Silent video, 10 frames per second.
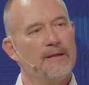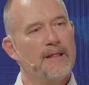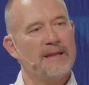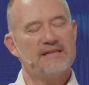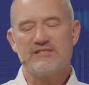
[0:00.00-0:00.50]

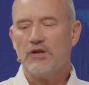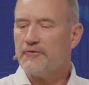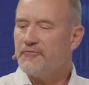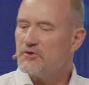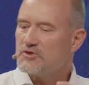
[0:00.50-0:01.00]
And it's not a
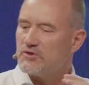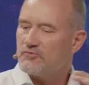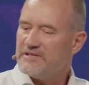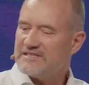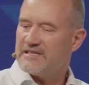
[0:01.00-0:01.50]

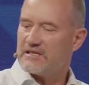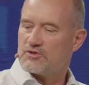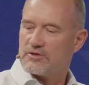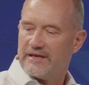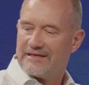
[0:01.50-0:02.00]
futuristic
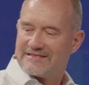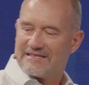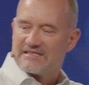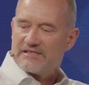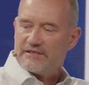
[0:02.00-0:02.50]
trend. It's a
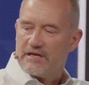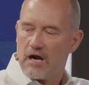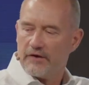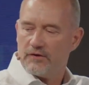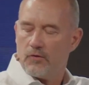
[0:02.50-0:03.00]

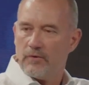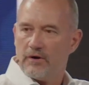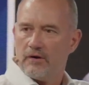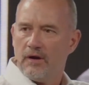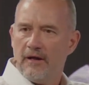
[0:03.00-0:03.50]
scenario
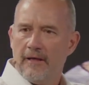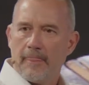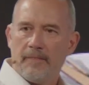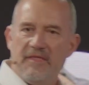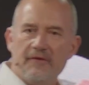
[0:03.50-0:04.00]
where
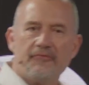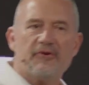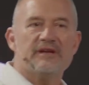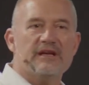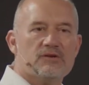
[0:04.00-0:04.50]

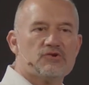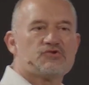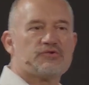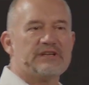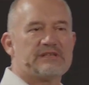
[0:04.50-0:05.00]
different
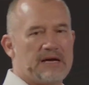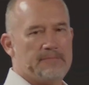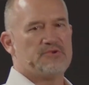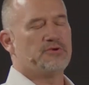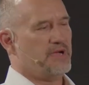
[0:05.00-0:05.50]
industries
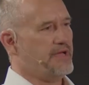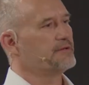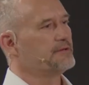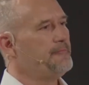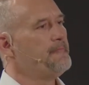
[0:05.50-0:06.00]
come
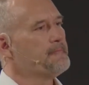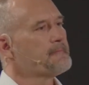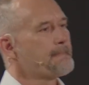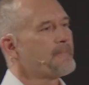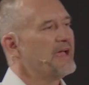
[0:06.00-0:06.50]
together.
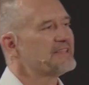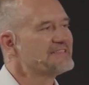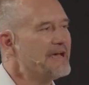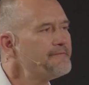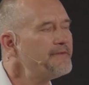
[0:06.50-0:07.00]
At
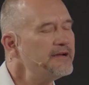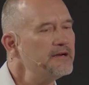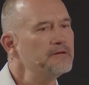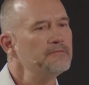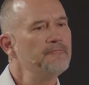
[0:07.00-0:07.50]

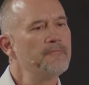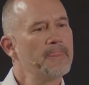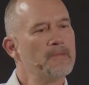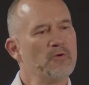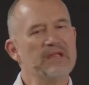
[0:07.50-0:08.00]
Sapphire,
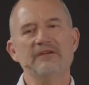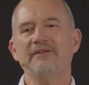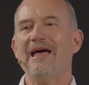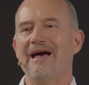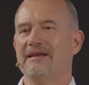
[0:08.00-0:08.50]
we even
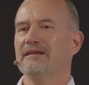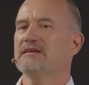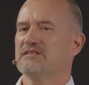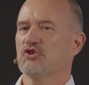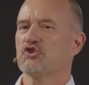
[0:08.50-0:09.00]
had it
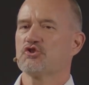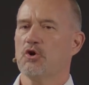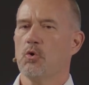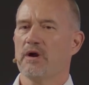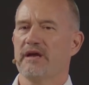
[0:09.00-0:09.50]
as a
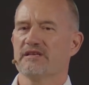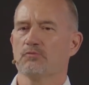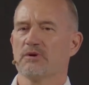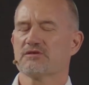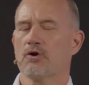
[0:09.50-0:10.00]
showcase. It
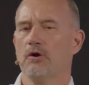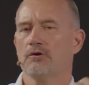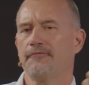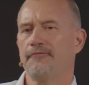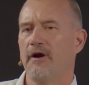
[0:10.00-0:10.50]
was called
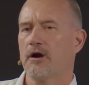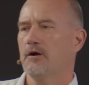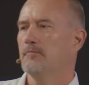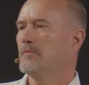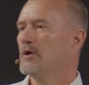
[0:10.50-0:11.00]

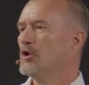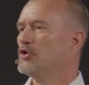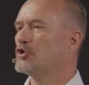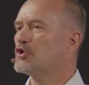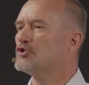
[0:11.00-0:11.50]
Farm
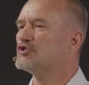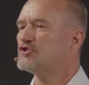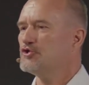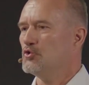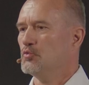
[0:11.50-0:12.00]
to
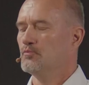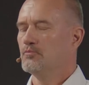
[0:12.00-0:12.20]
Consume.